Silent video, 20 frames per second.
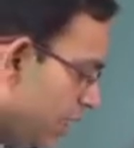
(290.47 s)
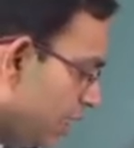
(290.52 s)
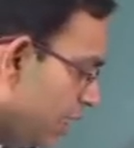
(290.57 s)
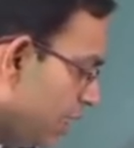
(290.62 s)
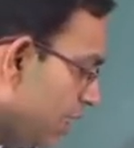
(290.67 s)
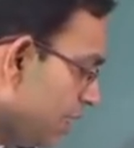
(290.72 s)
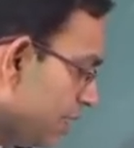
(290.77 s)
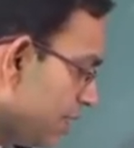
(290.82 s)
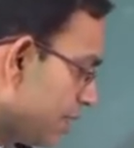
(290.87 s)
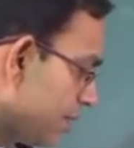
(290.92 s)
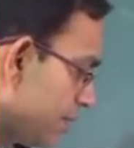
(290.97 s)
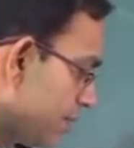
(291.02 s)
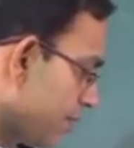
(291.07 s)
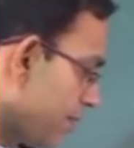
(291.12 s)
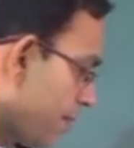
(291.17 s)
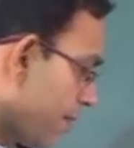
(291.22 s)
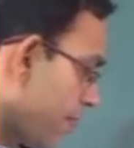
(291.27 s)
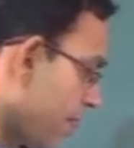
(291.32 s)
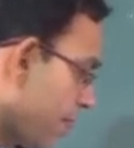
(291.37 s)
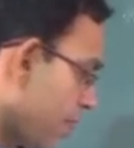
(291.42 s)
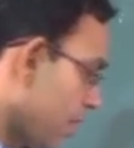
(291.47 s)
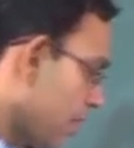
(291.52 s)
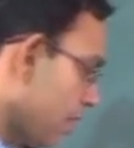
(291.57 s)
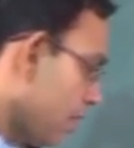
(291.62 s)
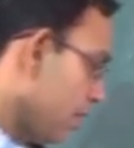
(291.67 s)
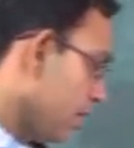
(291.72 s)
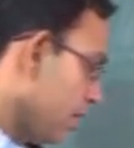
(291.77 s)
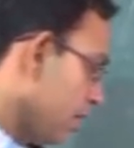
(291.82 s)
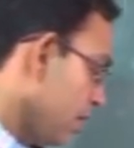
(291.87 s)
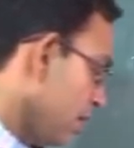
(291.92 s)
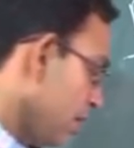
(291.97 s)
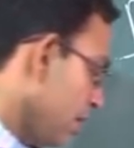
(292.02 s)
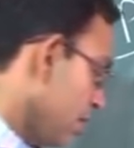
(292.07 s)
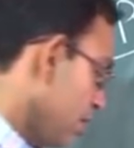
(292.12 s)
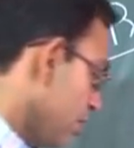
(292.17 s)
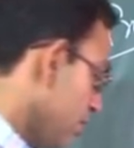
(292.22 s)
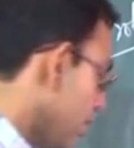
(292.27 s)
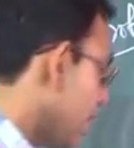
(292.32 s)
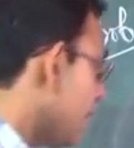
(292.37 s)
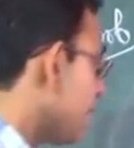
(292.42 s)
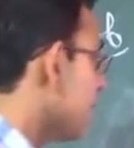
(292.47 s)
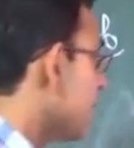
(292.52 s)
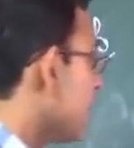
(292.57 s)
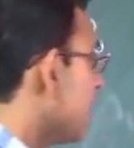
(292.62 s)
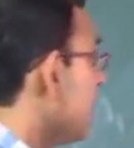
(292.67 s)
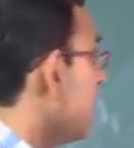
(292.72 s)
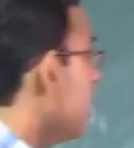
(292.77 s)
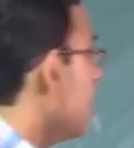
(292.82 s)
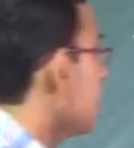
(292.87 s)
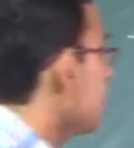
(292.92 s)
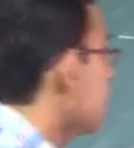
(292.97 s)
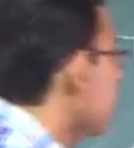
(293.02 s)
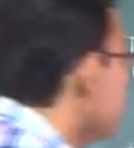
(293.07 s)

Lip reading: is, where again x,